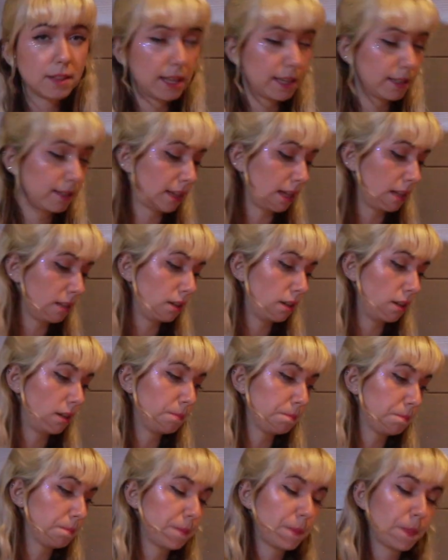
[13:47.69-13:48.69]
They said
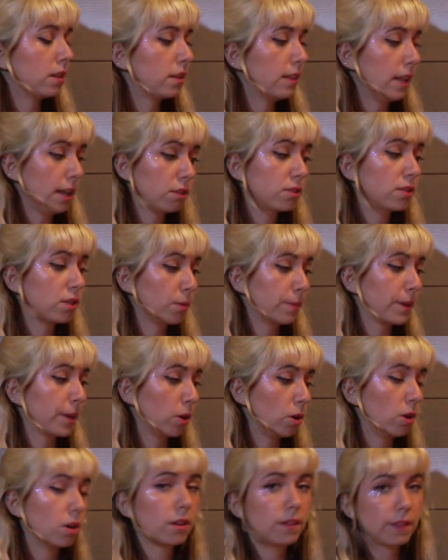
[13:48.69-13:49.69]
they'll still be
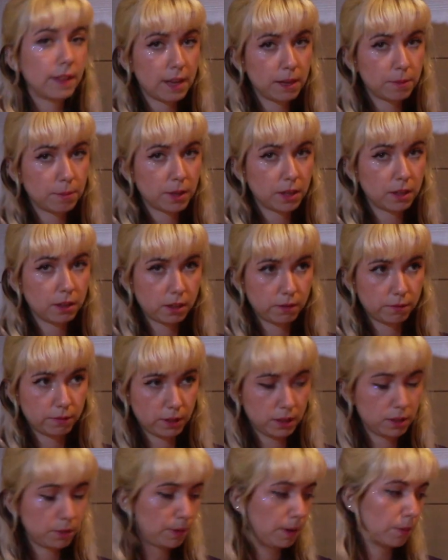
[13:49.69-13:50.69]
hot, they being like
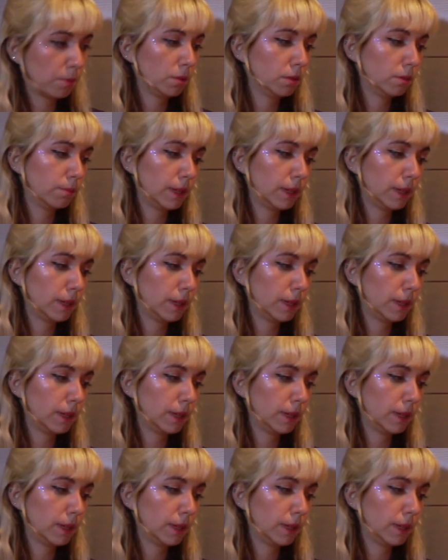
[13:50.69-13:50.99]
Village People,